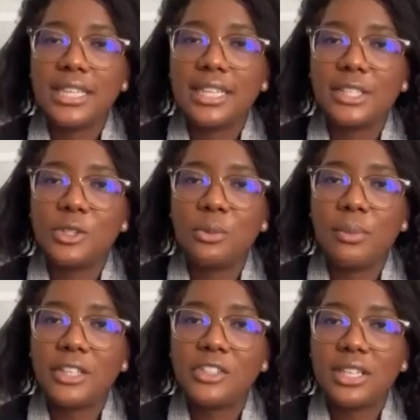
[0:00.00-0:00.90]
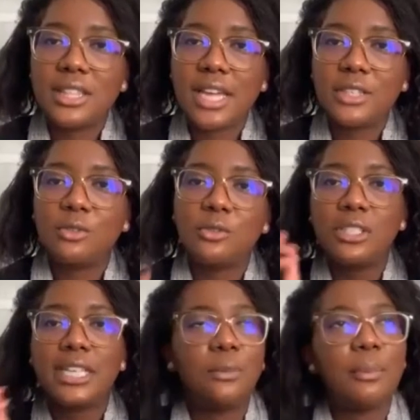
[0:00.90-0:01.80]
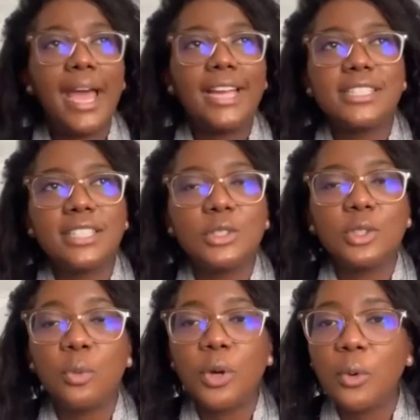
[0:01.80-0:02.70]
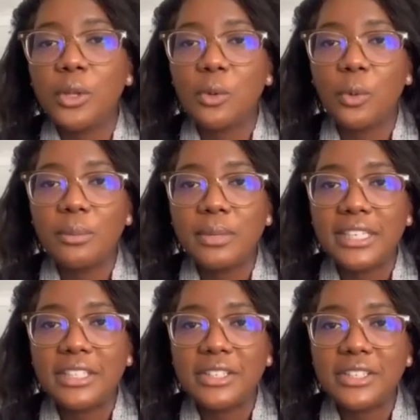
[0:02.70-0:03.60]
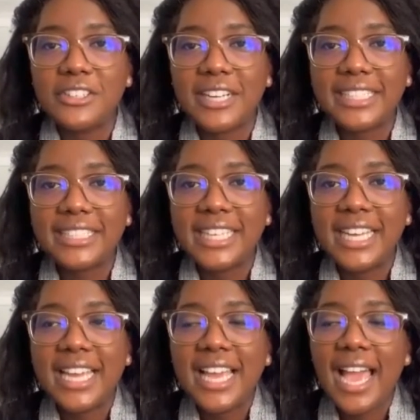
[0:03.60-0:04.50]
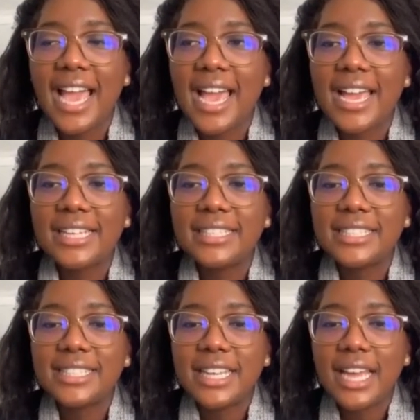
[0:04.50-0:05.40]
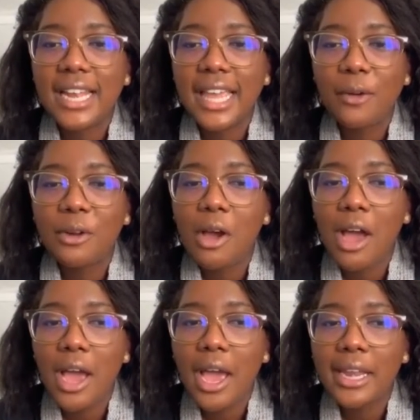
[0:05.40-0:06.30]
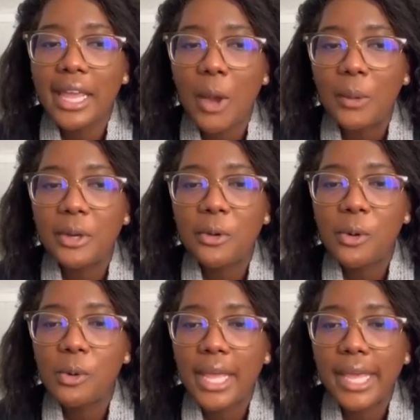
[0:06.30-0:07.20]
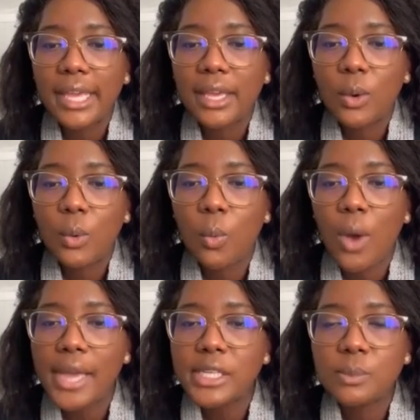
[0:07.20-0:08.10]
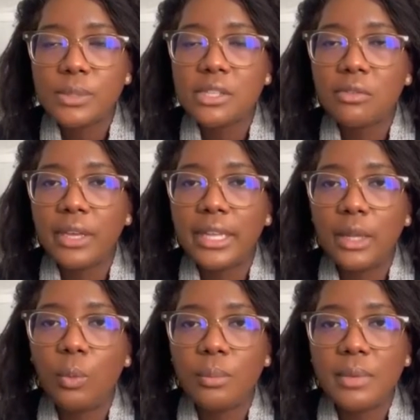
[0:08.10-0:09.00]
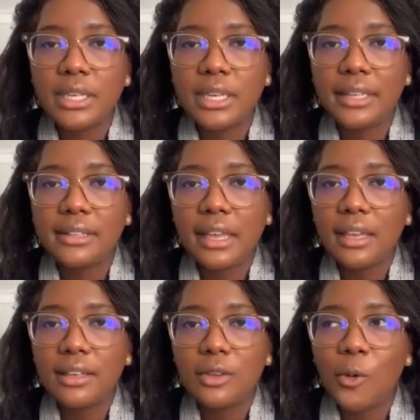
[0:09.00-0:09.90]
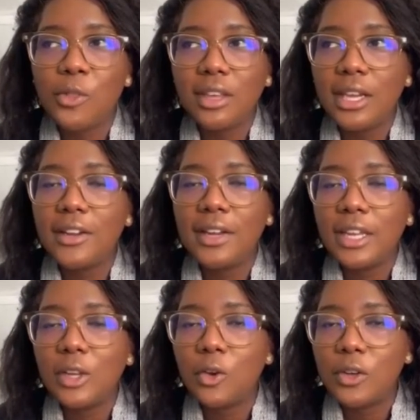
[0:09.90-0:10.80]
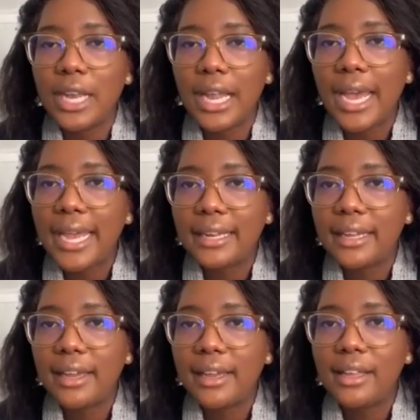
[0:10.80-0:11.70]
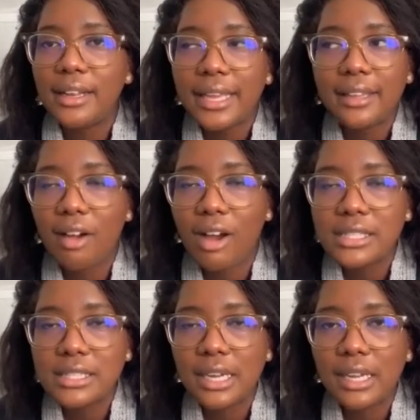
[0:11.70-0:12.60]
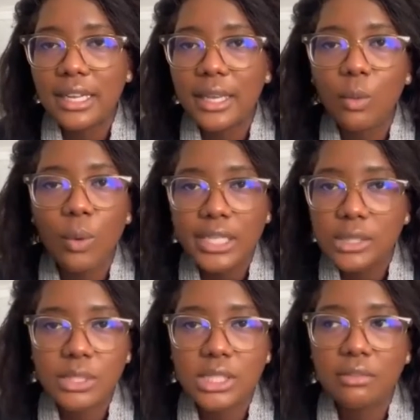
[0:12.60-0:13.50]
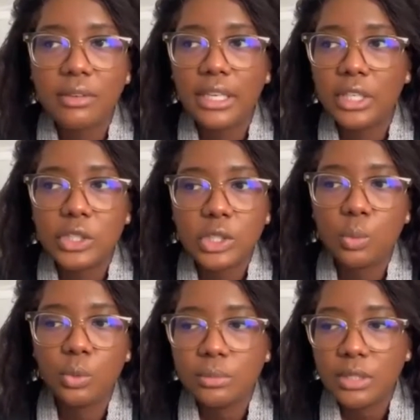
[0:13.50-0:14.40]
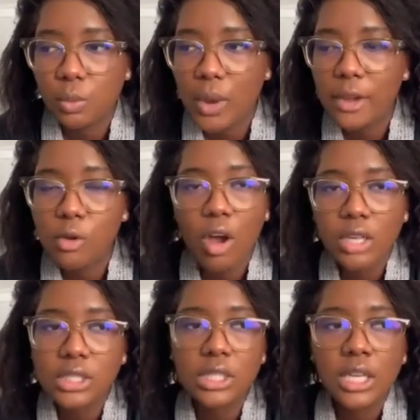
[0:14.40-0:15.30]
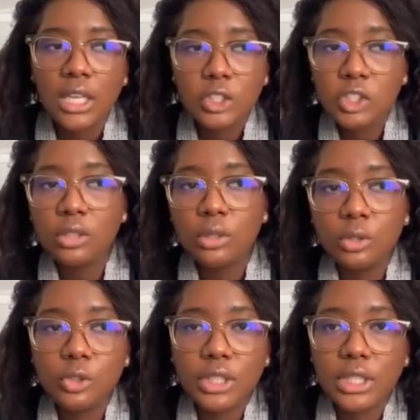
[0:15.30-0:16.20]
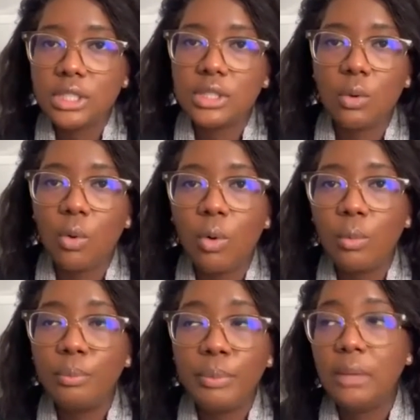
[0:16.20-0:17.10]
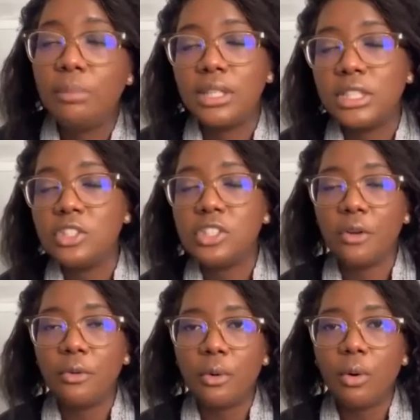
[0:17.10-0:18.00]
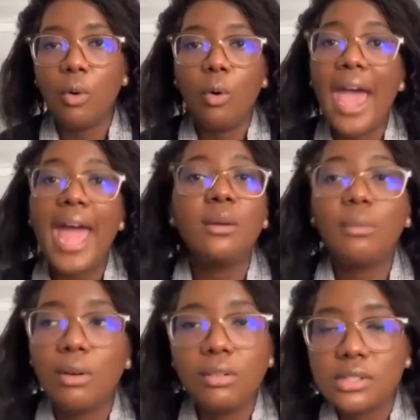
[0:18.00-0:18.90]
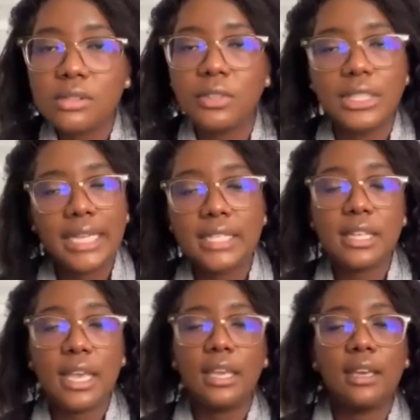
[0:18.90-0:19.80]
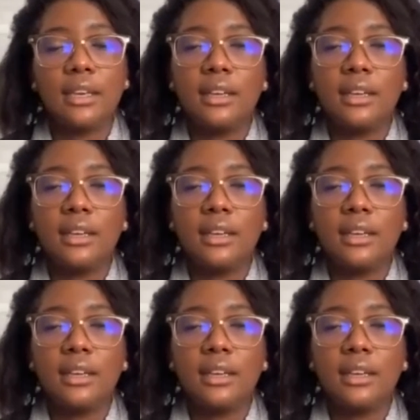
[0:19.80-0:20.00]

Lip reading: that you mentioned that you've always had a passion to work with women, right? And like I want to know like why specifically women? I think therein could lie like an answer. Like why specifically just women? Why not children or people in general, or animals for that sake?